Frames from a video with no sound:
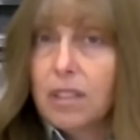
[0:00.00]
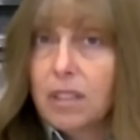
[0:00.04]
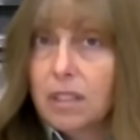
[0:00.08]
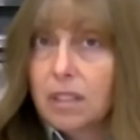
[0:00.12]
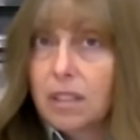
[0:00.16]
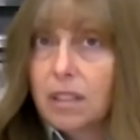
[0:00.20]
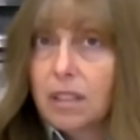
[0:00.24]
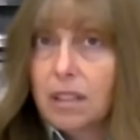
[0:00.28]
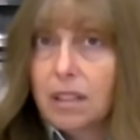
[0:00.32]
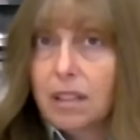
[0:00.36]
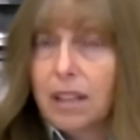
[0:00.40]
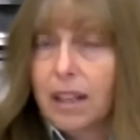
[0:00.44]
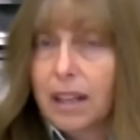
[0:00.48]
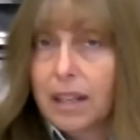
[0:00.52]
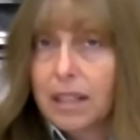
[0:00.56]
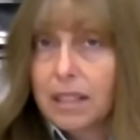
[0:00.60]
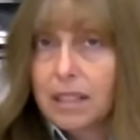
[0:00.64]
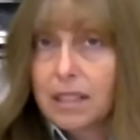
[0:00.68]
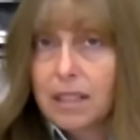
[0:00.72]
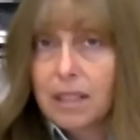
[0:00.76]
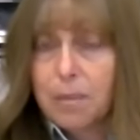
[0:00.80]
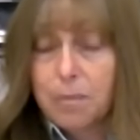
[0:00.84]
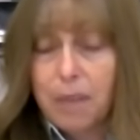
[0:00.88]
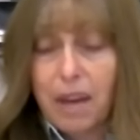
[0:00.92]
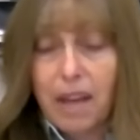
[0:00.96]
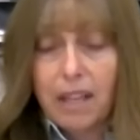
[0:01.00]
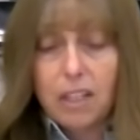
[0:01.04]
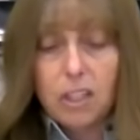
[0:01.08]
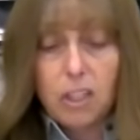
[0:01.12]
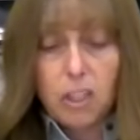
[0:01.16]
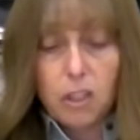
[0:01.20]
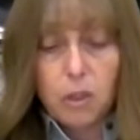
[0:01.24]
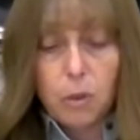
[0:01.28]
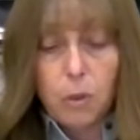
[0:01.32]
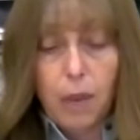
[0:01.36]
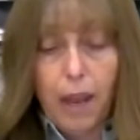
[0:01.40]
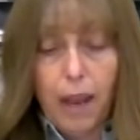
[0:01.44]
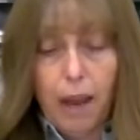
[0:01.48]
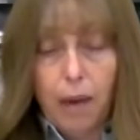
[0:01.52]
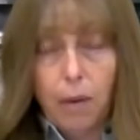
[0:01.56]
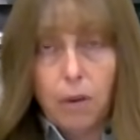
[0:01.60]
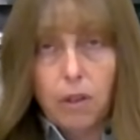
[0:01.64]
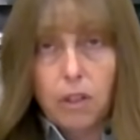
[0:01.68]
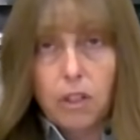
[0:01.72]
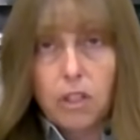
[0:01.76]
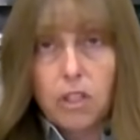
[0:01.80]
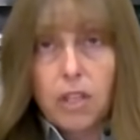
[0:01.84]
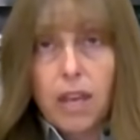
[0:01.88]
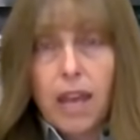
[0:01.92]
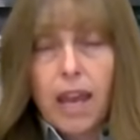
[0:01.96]
to cook, like I said, about 2
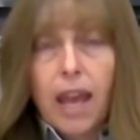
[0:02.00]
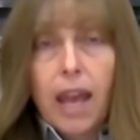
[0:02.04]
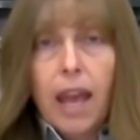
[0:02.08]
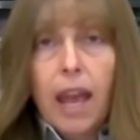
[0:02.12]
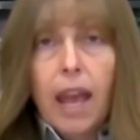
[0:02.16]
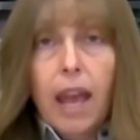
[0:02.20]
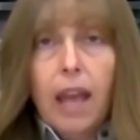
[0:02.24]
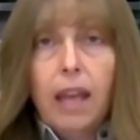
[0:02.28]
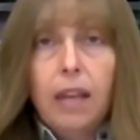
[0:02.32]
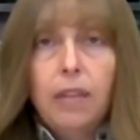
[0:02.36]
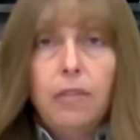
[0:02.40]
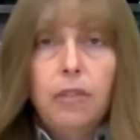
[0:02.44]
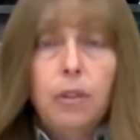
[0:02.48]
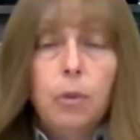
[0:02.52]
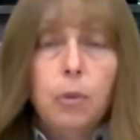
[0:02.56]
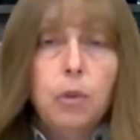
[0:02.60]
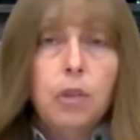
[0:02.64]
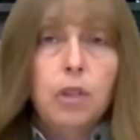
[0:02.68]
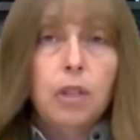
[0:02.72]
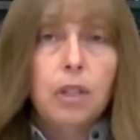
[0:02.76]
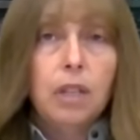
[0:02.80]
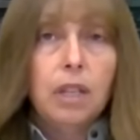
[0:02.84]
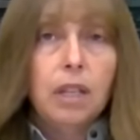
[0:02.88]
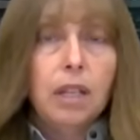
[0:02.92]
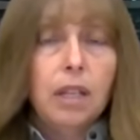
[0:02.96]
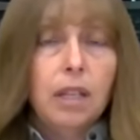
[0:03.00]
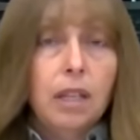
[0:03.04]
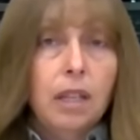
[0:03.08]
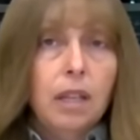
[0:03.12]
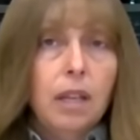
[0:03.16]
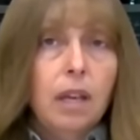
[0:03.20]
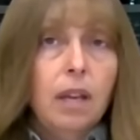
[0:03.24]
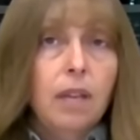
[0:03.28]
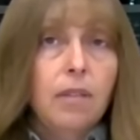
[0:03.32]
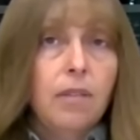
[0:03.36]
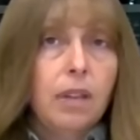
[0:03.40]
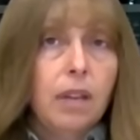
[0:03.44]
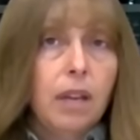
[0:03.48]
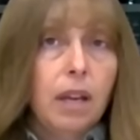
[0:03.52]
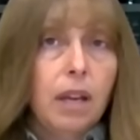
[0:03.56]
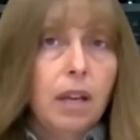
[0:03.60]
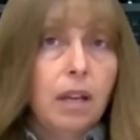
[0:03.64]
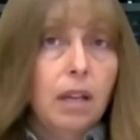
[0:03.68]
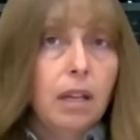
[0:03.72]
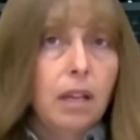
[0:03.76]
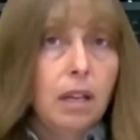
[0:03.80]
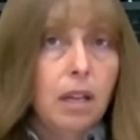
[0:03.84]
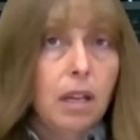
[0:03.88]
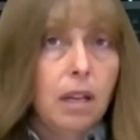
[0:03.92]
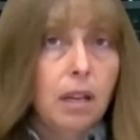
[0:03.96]
hours. And if you cook it in the oven
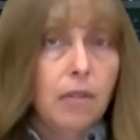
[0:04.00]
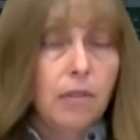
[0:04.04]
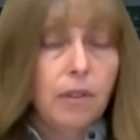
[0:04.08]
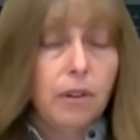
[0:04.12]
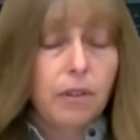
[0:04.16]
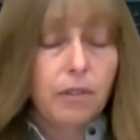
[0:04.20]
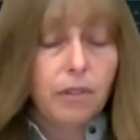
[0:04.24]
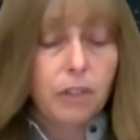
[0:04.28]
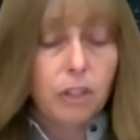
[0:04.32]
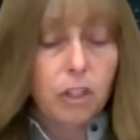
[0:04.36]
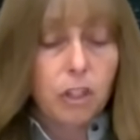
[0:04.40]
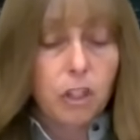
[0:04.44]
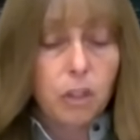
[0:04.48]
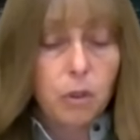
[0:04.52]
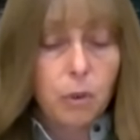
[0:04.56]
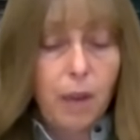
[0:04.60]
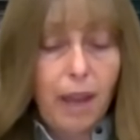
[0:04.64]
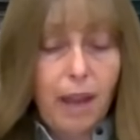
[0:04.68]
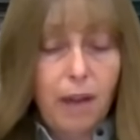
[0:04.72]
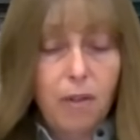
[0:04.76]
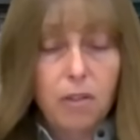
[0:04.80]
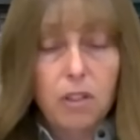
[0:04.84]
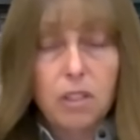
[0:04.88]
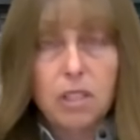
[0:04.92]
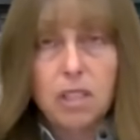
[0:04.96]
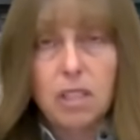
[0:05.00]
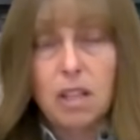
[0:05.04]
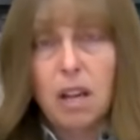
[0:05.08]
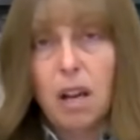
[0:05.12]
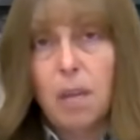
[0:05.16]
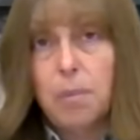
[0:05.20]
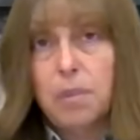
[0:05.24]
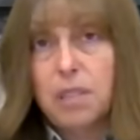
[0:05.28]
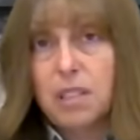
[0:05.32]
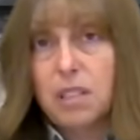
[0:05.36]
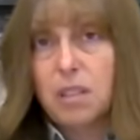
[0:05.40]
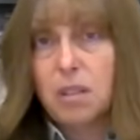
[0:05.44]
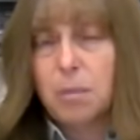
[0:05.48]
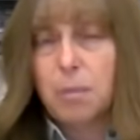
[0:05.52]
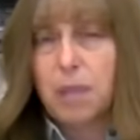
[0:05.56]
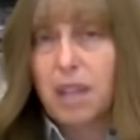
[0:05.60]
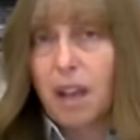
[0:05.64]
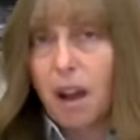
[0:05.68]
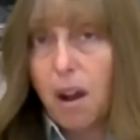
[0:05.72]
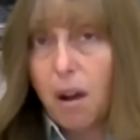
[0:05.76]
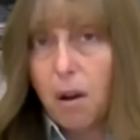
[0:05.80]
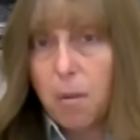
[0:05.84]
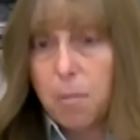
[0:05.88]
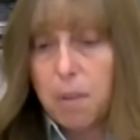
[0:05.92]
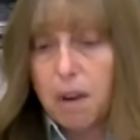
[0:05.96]
uncovered for 2 hours, the top is going to
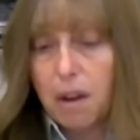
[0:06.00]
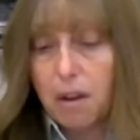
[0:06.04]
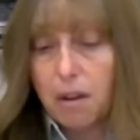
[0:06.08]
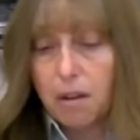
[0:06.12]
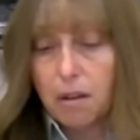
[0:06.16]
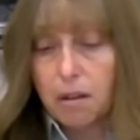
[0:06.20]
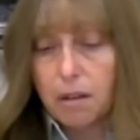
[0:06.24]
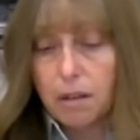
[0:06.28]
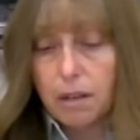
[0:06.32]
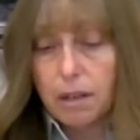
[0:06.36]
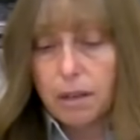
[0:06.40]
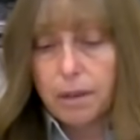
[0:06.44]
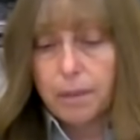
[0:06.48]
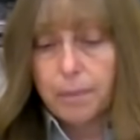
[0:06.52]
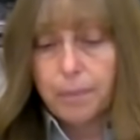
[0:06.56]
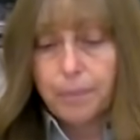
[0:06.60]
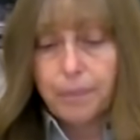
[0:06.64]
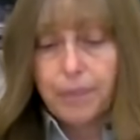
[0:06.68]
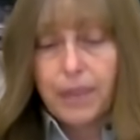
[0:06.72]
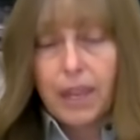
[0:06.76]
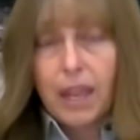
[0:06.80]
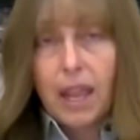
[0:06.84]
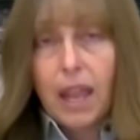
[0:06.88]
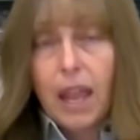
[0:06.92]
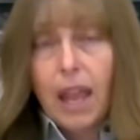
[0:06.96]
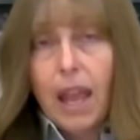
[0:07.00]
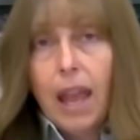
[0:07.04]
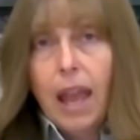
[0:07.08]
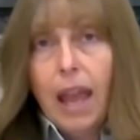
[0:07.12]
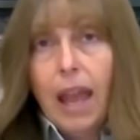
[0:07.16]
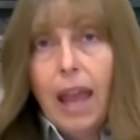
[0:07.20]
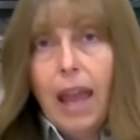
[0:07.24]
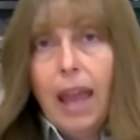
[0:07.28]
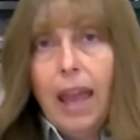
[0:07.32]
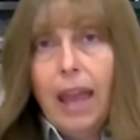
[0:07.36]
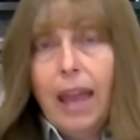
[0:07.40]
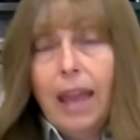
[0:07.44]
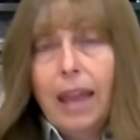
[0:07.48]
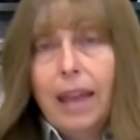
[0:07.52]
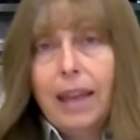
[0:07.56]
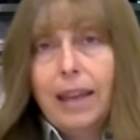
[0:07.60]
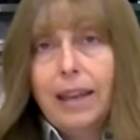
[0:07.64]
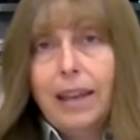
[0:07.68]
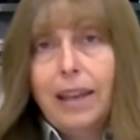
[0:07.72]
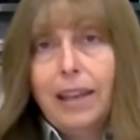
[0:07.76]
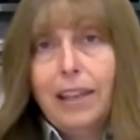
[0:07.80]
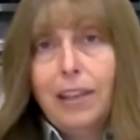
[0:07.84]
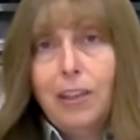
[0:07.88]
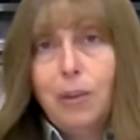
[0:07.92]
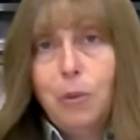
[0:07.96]
be all burned.
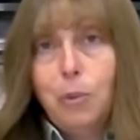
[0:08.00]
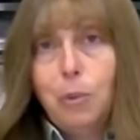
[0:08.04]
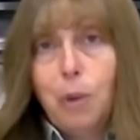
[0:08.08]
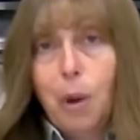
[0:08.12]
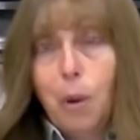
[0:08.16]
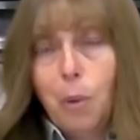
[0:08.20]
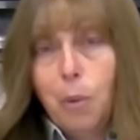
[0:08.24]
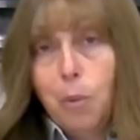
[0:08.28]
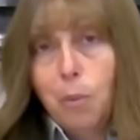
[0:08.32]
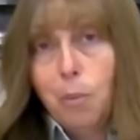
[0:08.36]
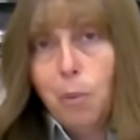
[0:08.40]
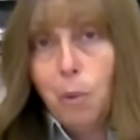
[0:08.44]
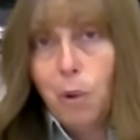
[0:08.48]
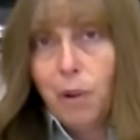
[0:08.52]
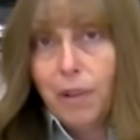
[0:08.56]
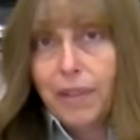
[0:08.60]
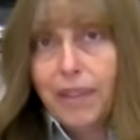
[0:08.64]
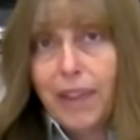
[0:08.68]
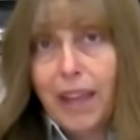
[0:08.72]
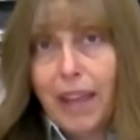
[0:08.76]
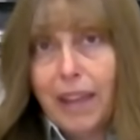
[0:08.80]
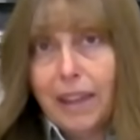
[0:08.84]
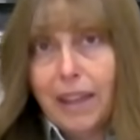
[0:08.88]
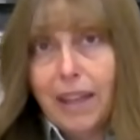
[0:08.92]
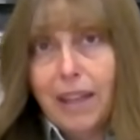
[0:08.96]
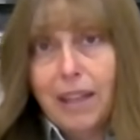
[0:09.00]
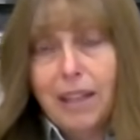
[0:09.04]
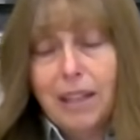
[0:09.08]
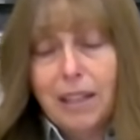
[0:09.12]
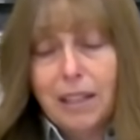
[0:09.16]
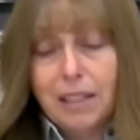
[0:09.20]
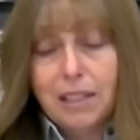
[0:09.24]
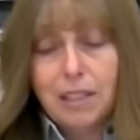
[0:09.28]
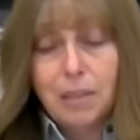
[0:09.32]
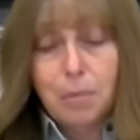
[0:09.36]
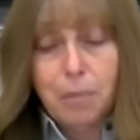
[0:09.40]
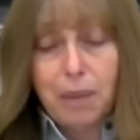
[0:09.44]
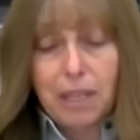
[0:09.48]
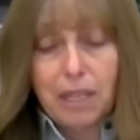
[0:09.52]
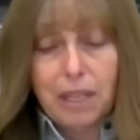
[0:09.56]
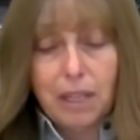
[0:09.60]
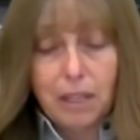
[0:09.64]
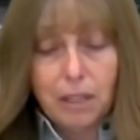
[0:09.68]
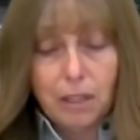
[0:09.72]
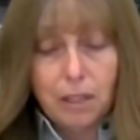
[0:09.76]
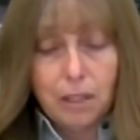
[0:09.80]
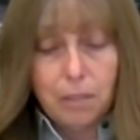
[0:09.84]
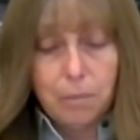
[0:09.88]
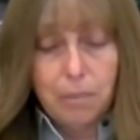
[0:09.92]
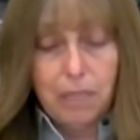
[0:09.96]
And you don't want that. That doesn't make
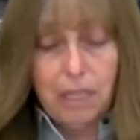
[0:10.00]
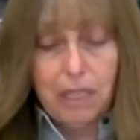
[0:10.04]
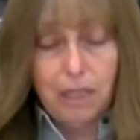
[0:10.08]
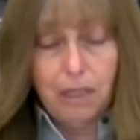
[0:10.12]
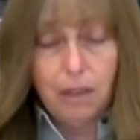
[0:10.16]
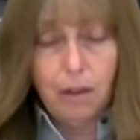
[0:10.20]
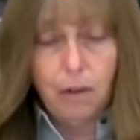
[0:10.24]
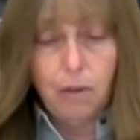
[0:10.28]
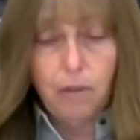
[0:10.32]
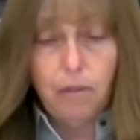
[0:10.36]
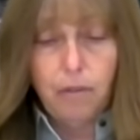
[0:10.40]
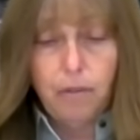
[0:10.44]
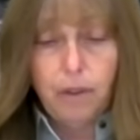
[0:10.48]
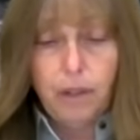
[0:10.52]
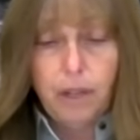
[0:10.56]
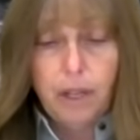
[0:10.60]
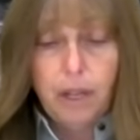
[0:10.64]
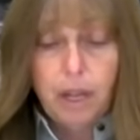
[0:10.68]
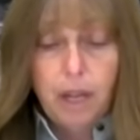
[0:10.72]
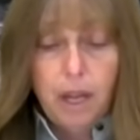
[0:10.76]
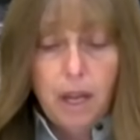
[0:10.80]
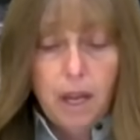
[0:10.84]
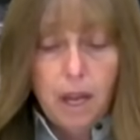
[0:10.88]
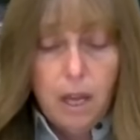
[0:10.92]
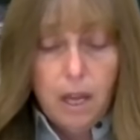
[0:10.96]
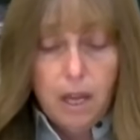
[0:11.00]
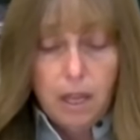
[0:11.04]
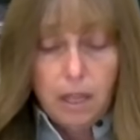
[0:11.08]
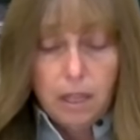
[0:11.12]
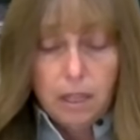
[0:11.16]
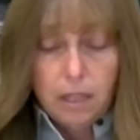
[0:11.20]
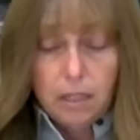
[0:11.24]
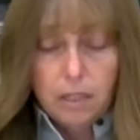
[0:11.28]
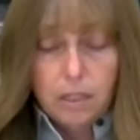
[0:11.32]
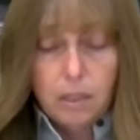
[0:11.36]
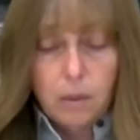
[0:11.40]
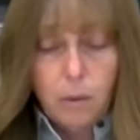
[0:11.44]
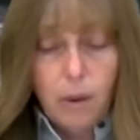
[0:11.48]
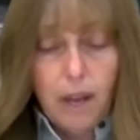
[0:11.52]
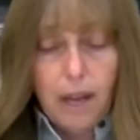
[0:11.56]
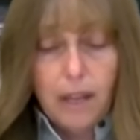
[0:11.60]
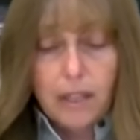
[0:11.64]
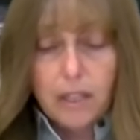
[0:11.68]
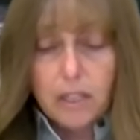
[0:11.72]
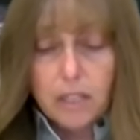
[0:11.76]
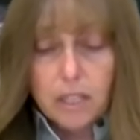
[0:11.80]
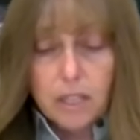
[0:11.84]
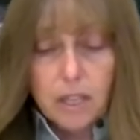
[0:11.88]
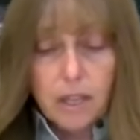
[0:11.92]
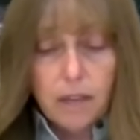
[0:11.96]
a good meatloaf. So
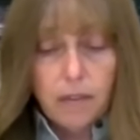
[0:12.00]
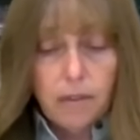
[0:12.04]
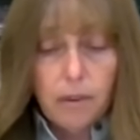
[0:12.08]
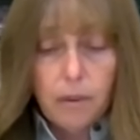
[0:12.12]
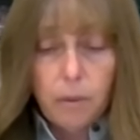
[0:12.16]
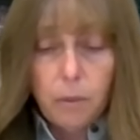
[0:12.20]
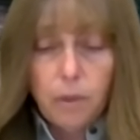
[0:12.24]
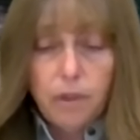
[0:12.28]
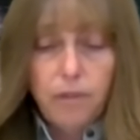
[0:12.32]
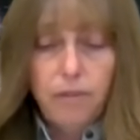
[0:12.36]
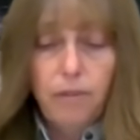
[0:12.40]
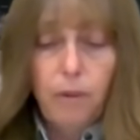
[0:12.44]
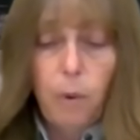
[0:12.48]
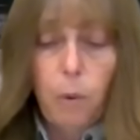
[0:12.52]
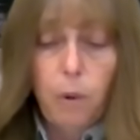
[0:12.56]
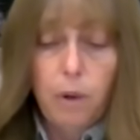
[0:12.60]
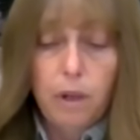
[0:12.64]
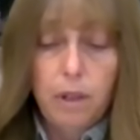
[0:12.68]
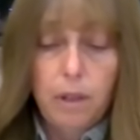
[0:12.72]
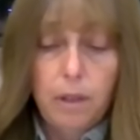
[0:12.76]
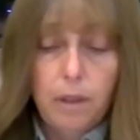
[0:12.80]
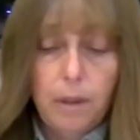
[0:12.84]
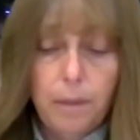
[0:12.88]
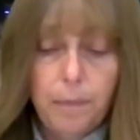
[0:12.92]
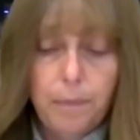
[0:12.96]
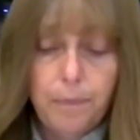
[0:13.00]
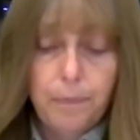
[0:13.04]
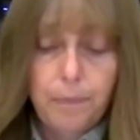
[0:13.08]
I just cover it with foil.